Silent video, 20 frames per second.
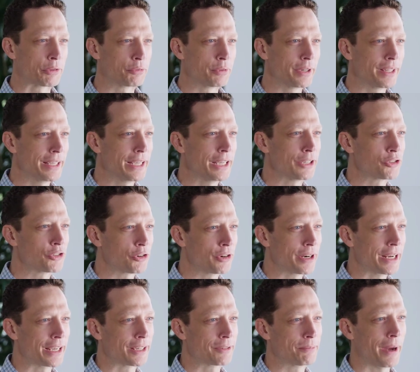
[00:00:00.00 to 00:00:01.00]
I was really
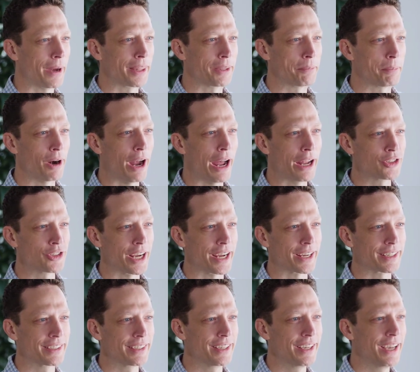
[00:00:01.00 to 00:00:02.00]
intrigued by the
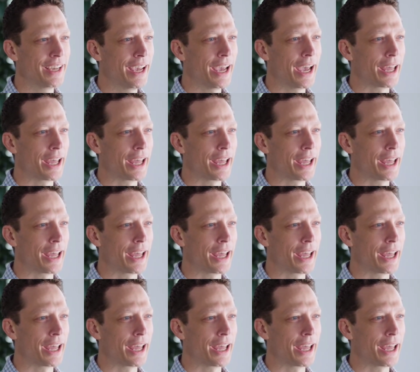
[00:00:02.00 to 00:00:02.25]
project,